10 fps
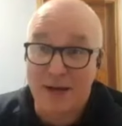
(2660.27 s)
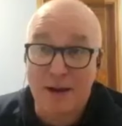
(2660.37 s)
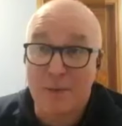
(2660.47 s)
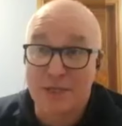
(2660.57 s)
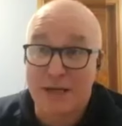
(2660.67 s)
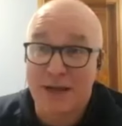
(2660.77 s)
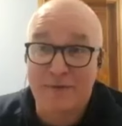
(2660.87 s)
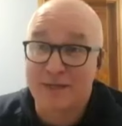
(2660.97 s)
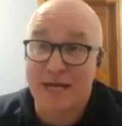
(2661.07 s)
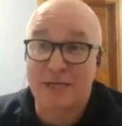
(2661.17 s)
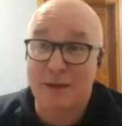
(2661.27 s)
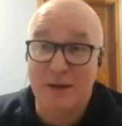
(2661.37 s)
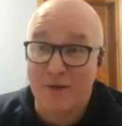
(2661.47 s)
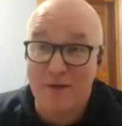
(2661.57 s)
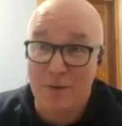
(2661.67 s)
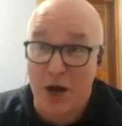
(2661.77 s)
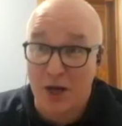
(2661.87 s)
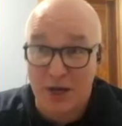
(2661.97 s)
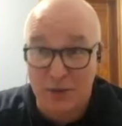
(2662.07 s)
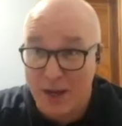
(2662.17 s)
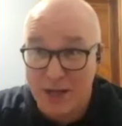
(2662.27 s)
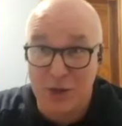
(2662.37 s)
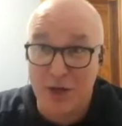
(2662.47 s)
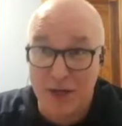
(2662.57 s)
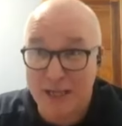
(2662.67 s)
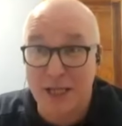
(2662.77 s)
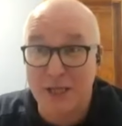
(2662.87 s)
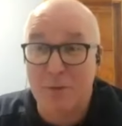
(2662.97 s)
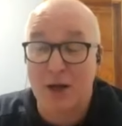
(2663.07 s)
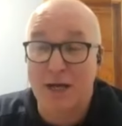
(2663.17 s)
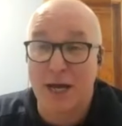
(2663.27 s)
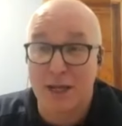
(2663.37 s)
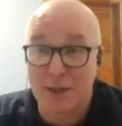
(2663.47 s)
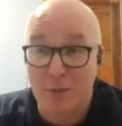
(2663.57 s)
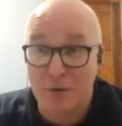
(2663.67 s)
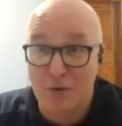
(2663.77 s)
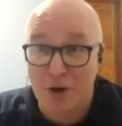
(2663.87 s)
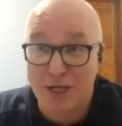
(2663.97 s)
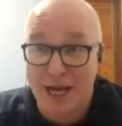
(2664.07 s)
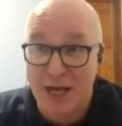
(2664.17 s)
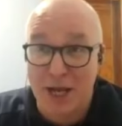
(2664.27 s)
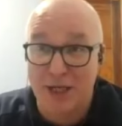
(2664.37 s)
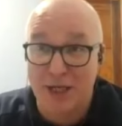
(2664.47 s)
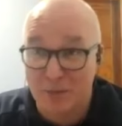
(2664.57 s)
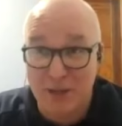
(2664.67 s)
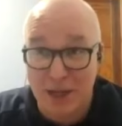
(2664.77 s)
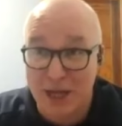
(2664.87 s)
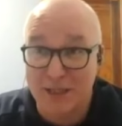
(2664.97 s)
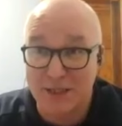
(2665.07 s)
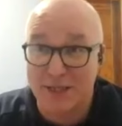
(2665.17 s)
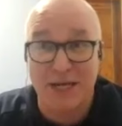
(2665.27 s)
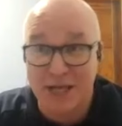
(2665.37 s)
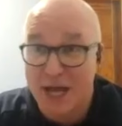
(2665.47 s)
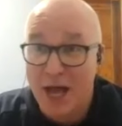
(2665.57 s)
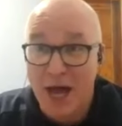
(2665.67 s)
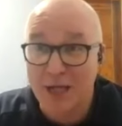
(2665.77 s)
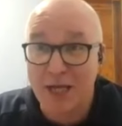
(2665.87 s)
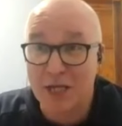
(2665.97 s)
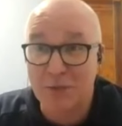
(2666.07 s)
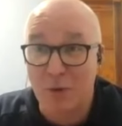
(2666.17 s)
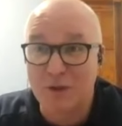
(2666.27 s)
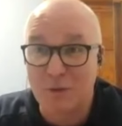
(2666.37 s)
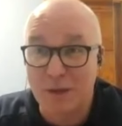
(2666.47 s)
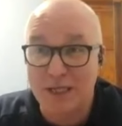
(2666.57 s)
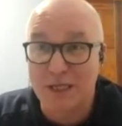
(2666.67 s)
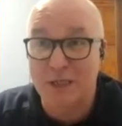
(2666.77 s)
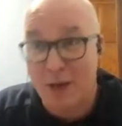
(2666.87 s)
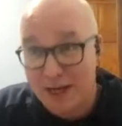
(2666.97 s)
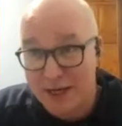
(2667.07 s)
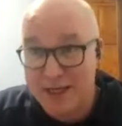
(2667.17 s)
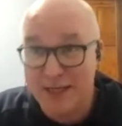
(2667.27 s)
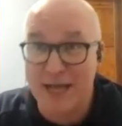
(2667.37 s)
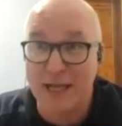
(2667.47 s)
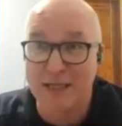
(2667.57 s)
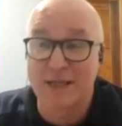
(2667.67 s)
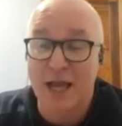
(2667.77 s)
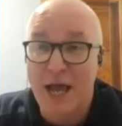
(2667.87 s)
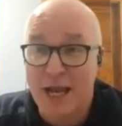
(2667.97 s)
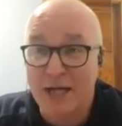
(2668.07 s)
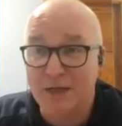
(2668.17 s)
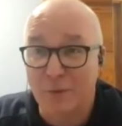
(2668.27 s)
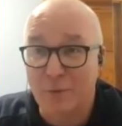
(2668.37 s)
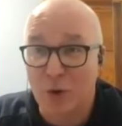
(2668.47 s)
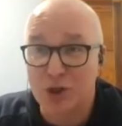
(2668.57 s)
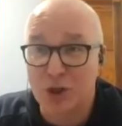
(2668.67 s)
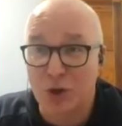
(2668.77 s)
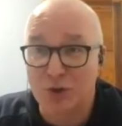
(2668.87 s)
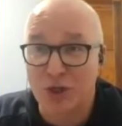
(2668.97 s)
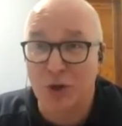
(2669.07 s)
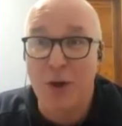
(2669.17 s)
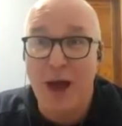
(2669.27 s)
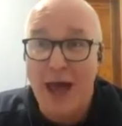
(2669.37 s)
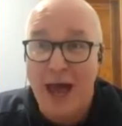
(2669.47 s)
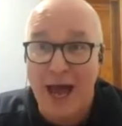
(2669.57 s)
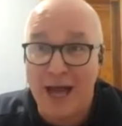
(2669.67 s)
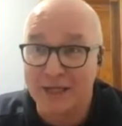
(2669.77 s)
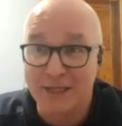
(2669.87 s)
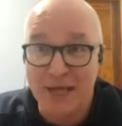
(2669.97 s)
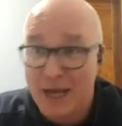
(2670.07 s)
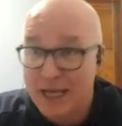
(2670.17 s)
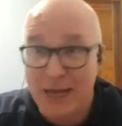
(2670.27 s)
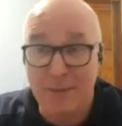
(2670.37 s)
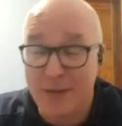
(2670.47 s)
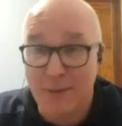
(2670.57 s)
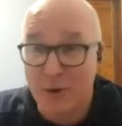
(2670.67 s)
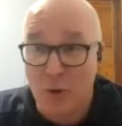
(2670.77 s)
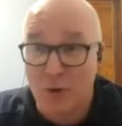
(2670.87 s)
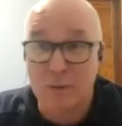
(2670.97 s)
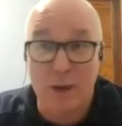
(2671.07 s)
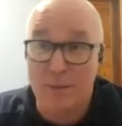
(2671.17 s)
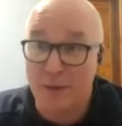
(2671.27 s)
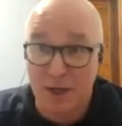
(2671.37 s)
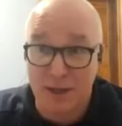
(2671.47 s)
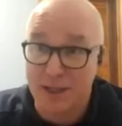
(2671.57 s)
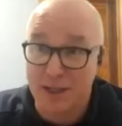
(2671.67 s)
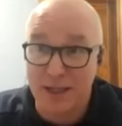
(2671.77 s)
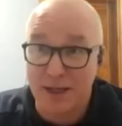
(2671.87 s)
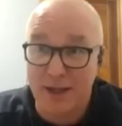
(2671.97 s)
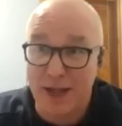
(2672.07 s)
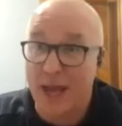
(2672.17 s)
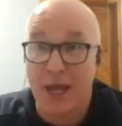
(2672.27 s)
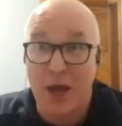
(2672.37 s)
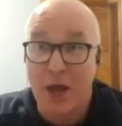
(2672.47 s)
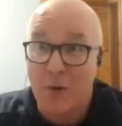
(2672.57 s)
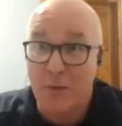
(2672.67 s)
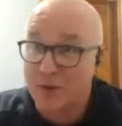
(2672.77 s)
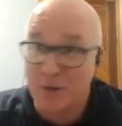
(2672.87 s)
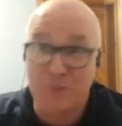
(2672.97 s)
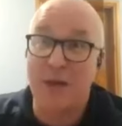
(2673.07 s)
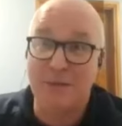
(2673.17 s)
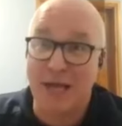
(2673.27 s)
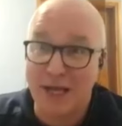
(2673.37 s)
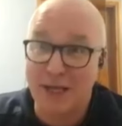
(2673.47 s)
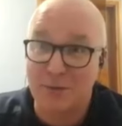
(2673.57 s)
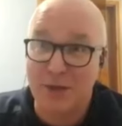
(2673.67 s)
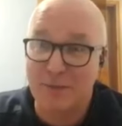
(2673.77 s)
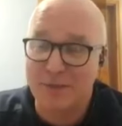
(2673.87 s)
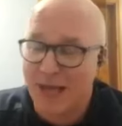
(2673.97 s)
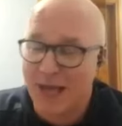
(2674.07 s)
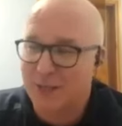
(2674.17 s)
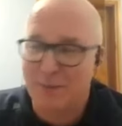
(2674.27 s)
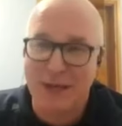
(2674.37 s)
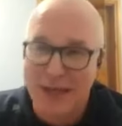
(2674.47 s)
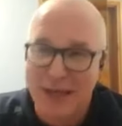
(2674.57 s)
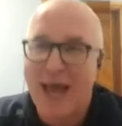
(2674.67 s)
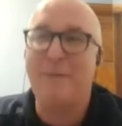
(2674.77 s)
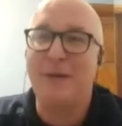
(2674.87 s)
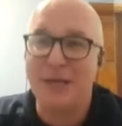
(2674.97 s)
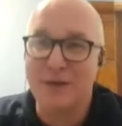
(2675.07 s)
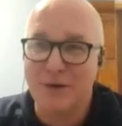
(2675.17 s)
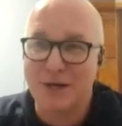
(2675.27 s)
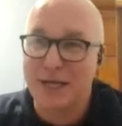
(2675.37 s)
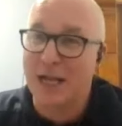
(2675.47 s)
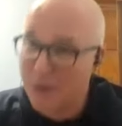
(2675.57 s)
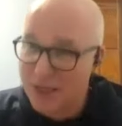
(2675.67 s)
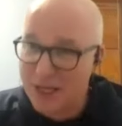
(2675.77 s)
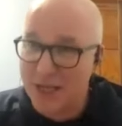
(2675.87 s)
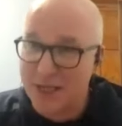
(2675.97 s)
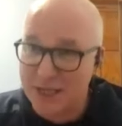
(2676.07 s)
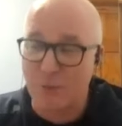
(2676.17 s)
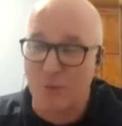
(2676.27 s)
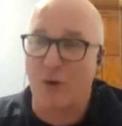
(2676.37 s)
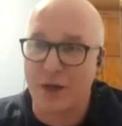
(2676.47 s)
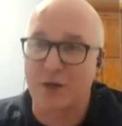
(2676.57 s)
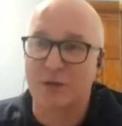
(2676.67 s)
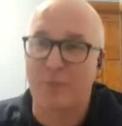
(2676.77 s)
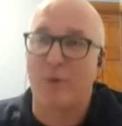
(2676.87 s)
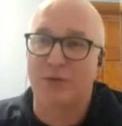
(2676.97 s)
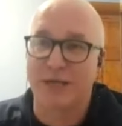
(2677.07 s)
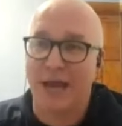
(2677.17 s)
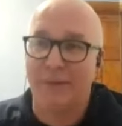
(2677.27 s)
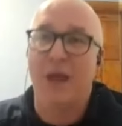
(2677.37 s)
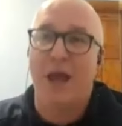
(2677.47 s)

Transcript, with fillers: Martina, Aoife, thanks a million for having me on and well done and getting this podcast up and running again. Like, you know, I'm delighted to see it. I catch it most weeks as well in the Dell's Ladies Football Show too. And keep keep it going as well because at the end of the day, but sometimes, sometimes it has to be a being critical. But at the end of the day, we're all here to promote the game.